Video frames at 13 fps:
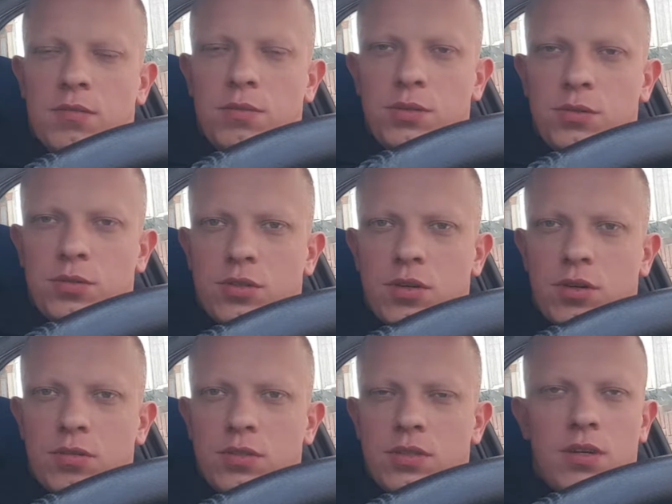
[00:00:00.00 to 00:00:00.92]
reduce
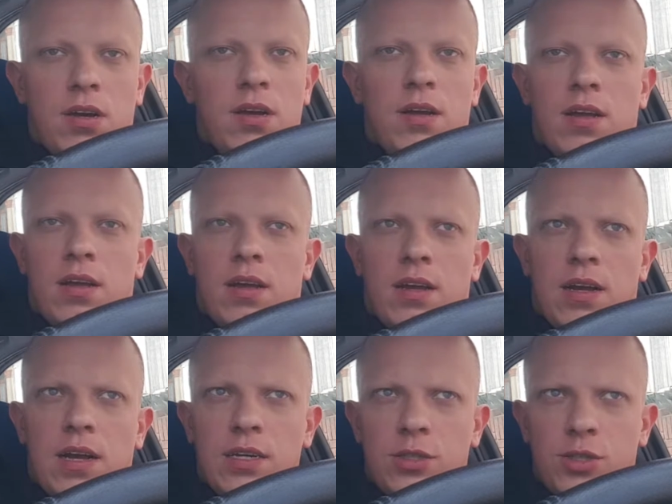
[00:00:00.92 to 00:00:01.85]
cost,
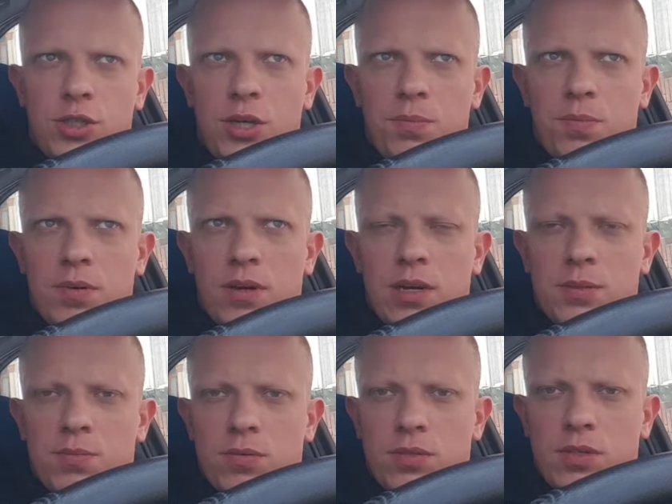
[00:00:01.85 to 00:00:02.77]
as cheap
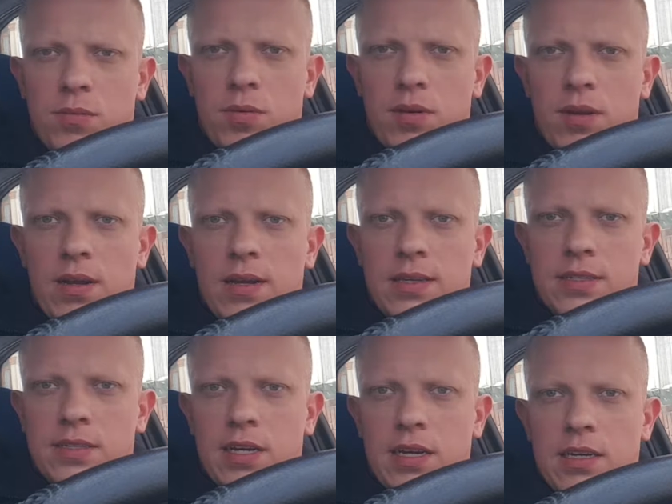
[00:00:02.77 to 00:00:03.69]
as possible,
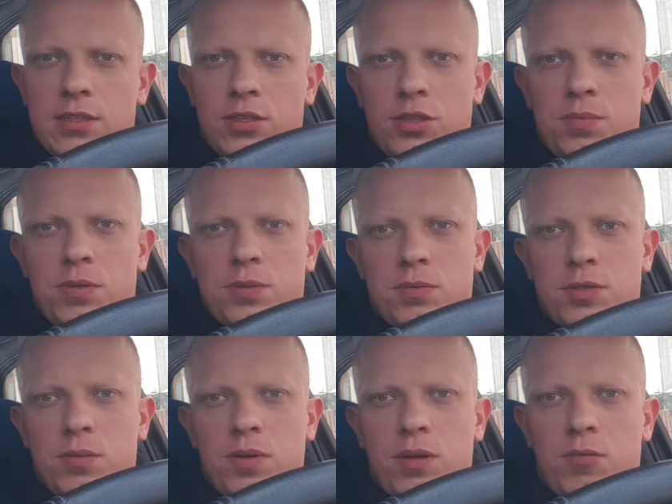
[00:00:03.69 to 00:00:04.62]
stay as cheap as
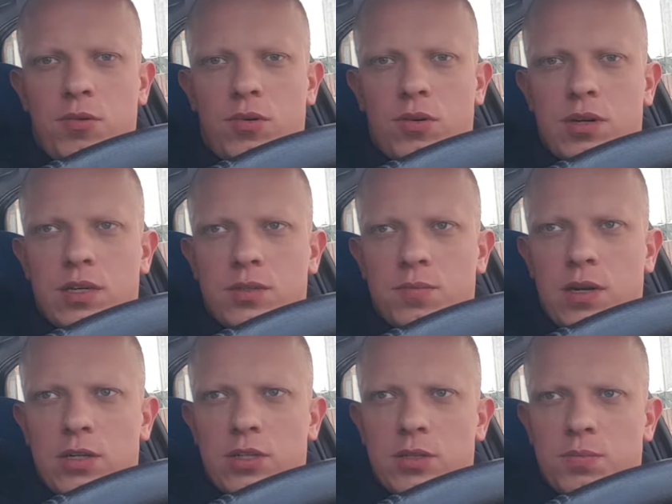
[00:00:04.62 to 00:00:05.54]
possible, work as
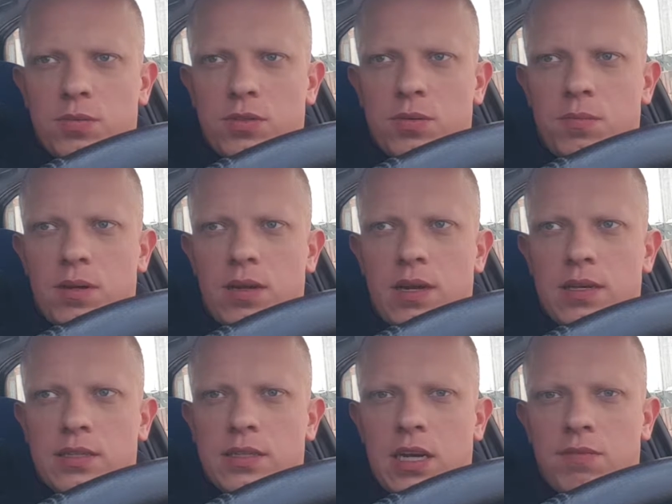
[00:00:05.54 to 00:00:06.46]
much as possible,
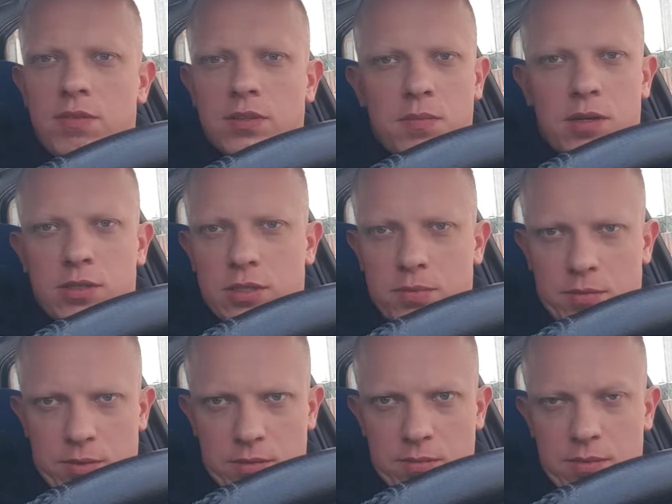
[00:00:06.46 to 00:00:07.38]
and save as much as
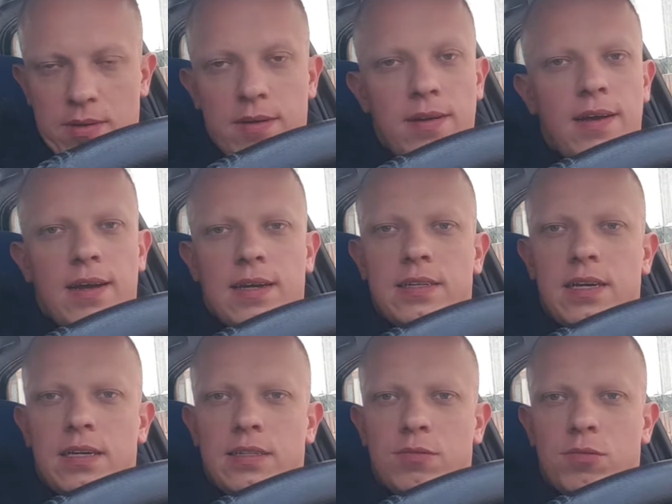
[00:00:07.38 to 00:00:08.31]
possible.
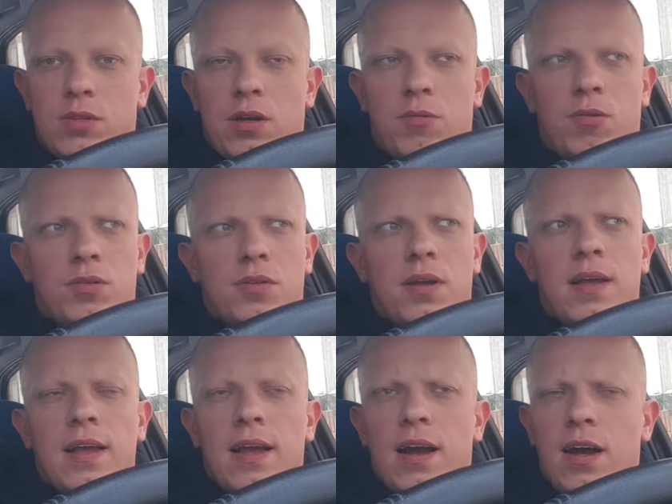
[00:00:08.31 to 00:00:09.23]
That's what they want.
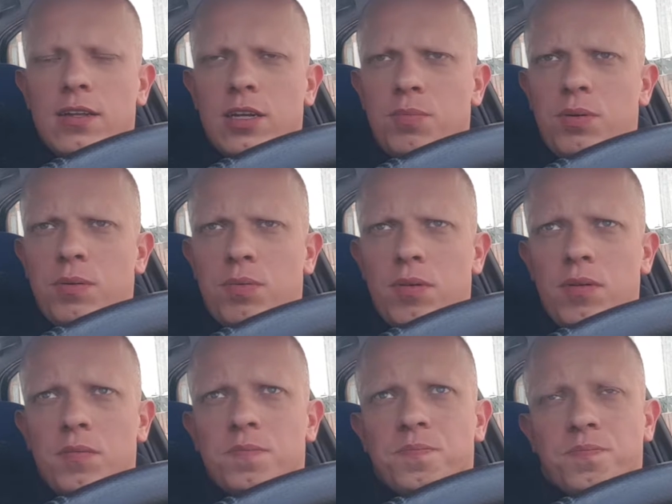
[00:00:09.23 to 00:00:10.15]
Other
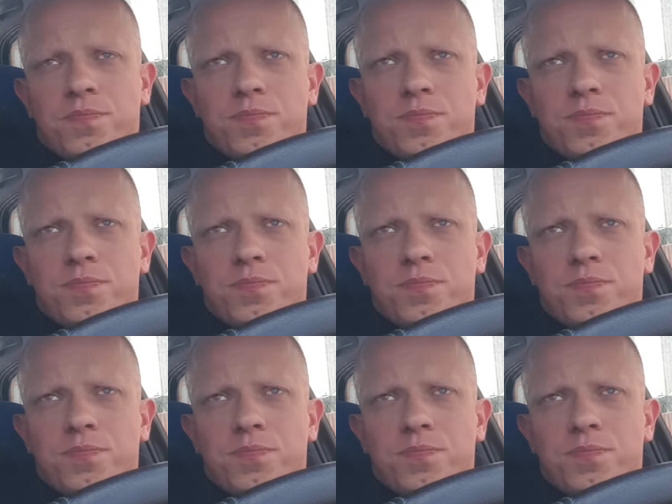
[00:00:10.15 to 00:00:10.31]
people,